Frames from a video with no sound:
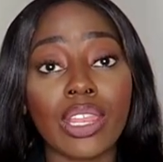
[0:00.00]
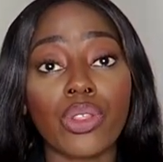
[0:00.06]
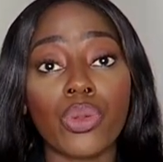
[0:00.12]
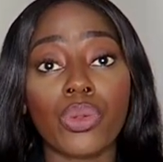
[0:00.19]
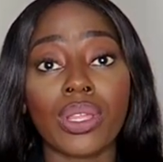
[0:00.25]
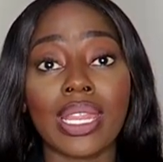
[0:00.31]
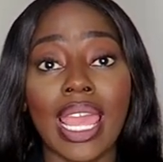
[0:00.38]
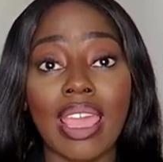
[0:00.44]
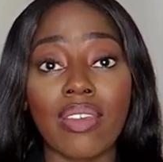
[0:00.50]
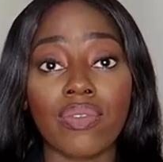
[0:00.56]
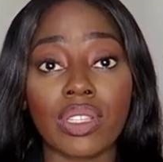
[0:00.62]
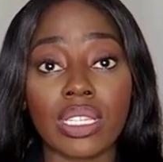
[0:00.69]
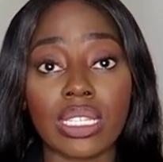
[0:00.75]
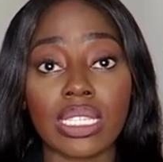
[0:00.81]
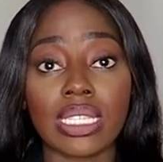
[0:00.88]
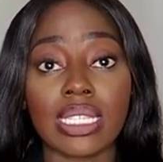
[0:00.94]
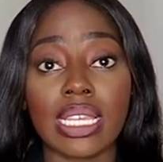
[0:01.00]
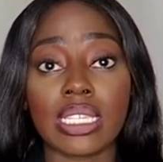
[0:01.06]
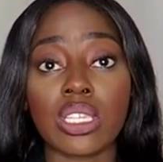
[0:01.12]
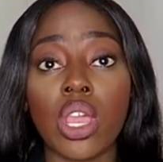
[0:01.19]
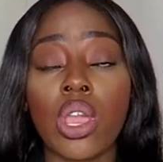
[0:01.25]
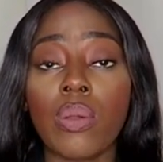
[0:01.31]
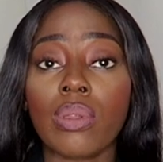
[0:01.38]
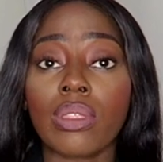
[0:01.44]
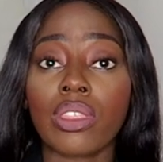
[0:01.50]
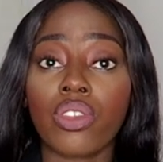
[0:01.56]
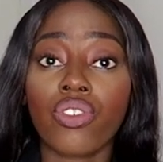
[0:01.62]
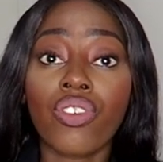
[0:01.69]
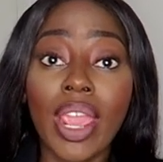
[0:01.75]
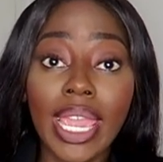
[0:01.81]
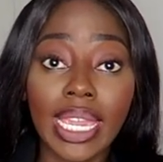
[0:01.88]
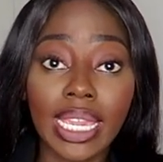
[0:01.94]
and who can evidence this
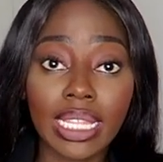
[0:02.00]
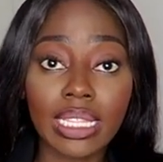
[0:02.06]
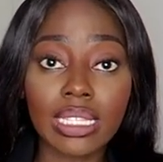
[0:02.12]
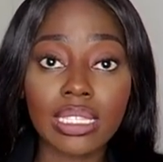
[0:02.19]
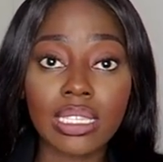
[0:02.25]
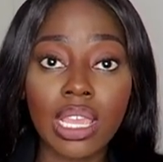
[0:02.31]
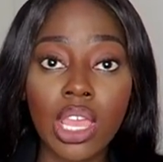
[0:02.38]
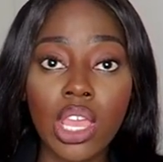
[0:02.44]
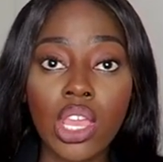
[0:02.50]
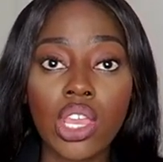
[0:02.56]
with grades.